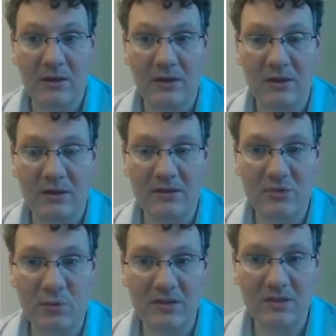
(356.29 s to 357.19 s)
It's
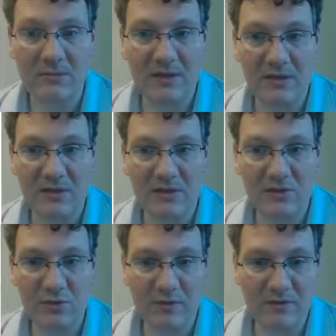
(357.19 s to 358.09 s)
going to be the
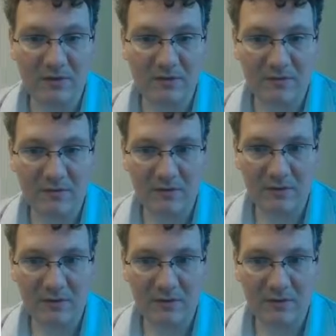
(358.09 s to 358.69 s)
derivative